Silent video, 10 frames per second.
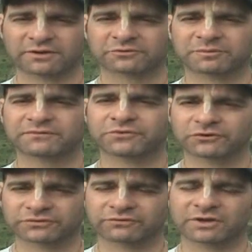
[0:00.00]
That was my
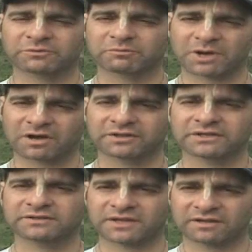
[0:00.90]
first three. It was
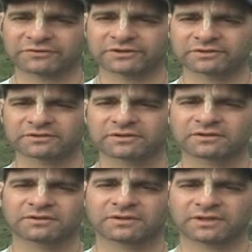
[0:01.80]
Bali, Deva,
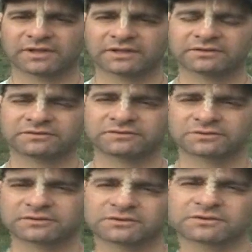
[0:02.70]
and
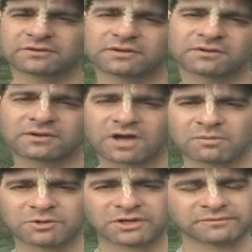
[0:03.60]

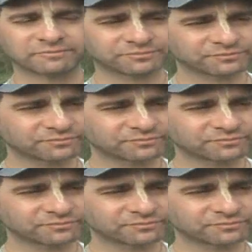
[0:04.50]
Kamala.